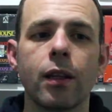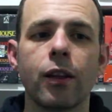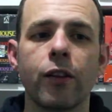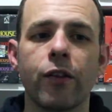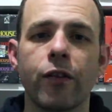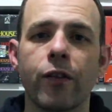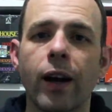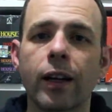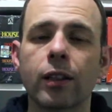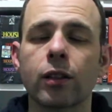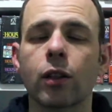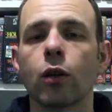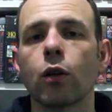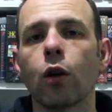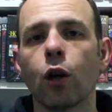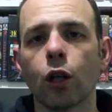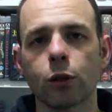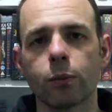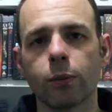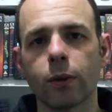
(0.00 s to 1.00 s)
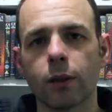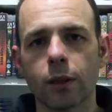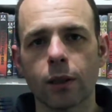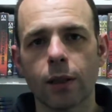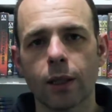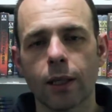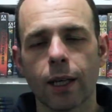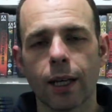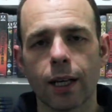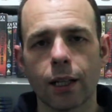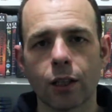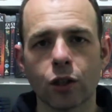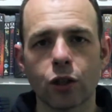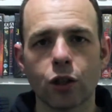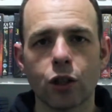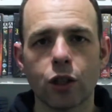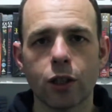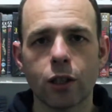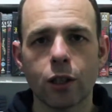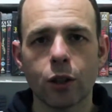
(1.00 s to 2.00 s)
the fact that her husband is
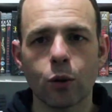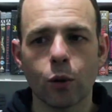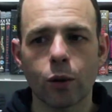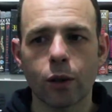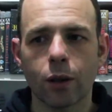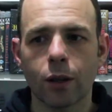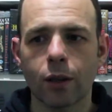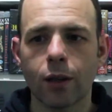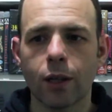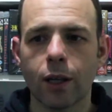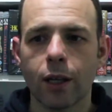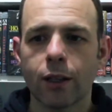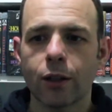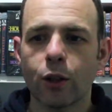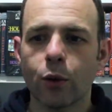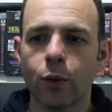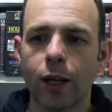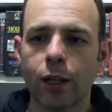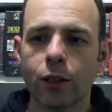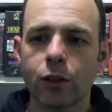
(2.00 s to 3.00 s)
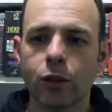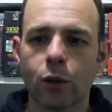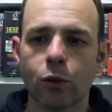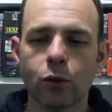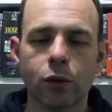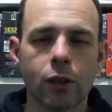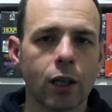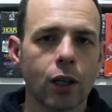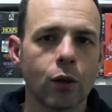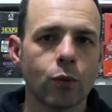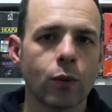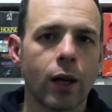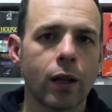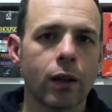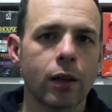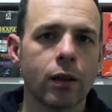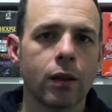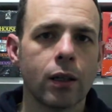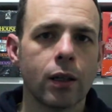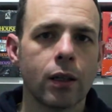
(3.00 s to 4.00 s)
cheating on her. Now, that sounds like a
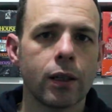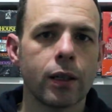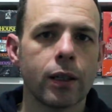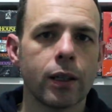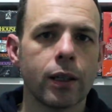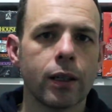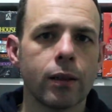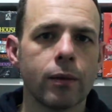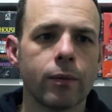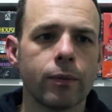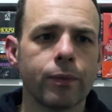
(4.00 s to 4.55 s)
rather eh,